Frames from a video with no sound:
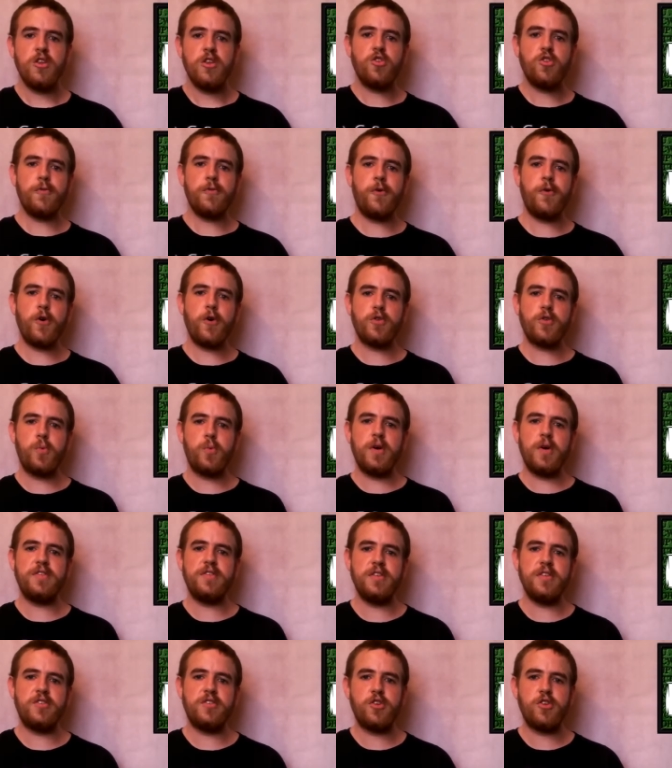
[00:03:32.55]
So folks,
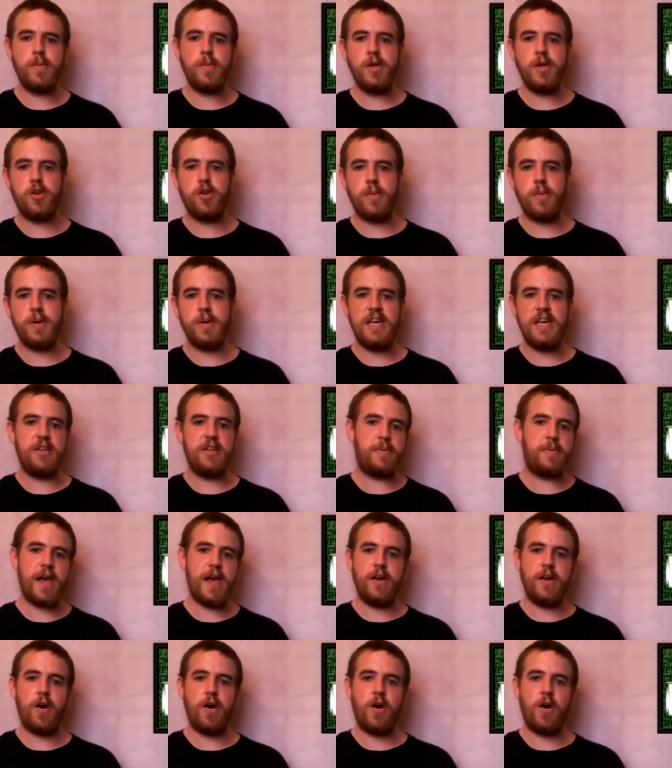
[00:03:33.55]
was this WWE's
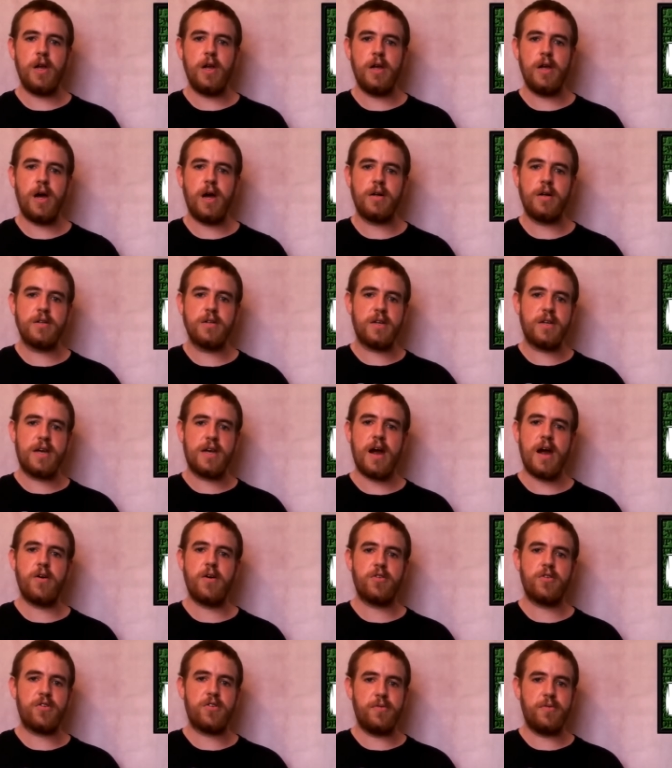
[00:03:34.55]
plan all along to
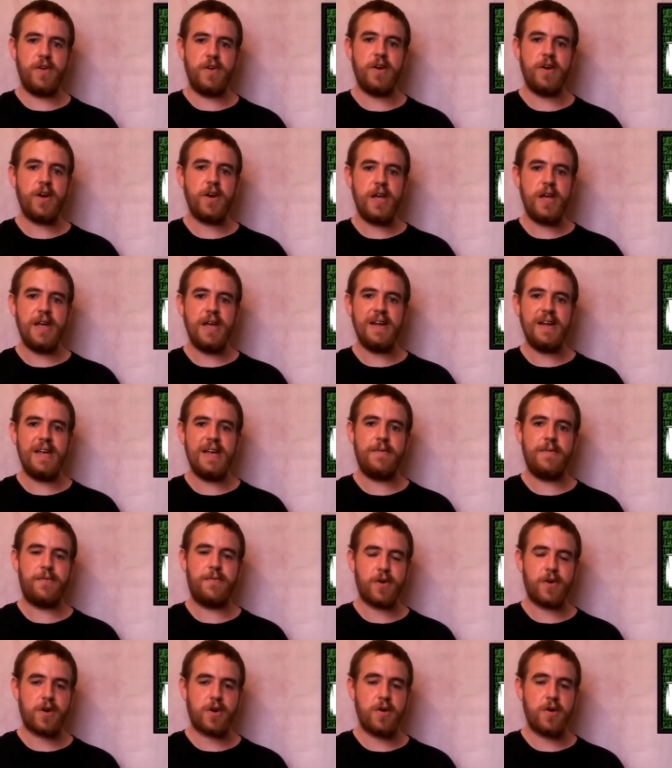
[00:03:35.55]
garner severe heel heat
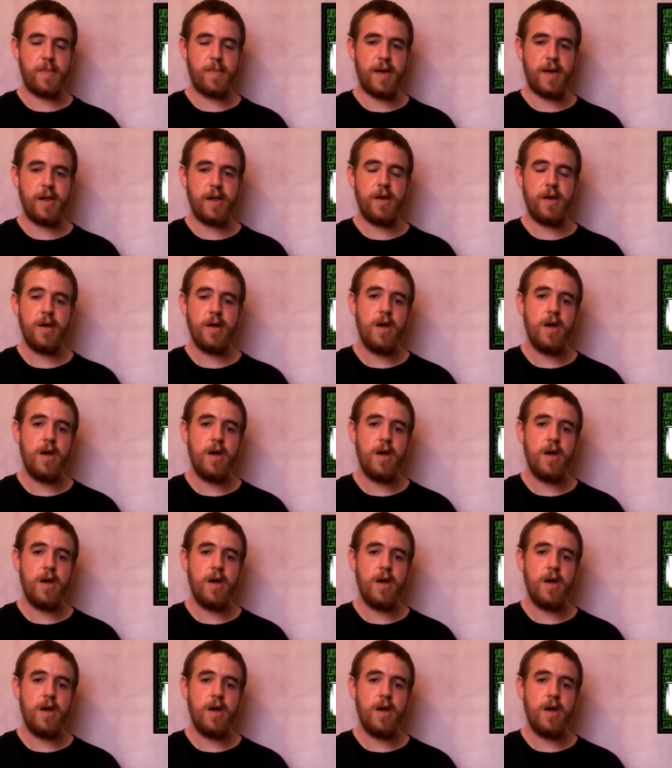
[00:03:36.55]
for Carmella?